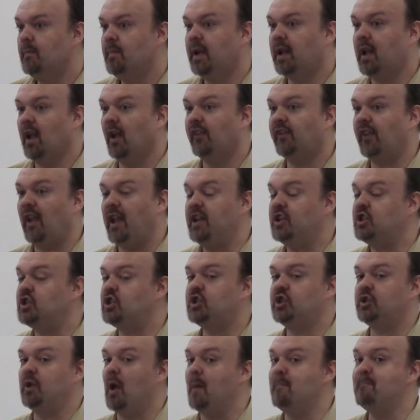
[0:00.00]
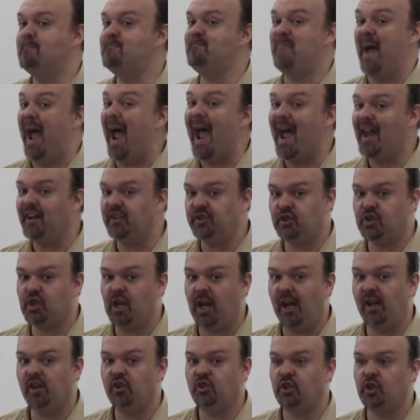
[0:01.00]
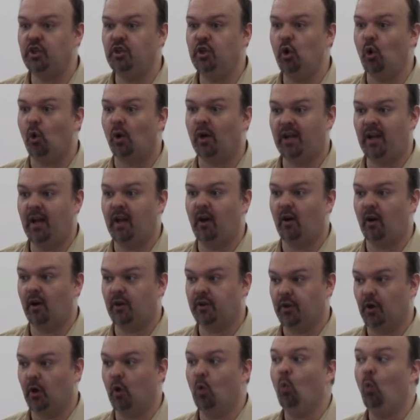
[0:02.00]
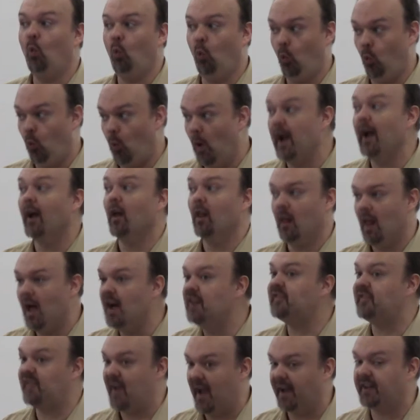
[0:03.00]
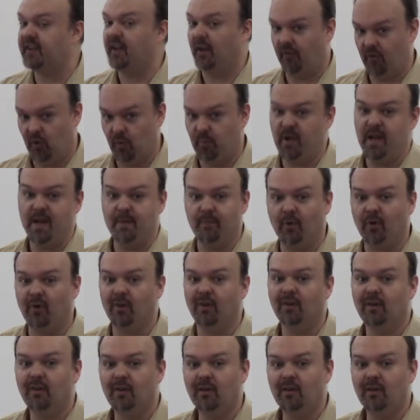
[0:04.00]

Because a, ch- a bad change in your character will affect other people.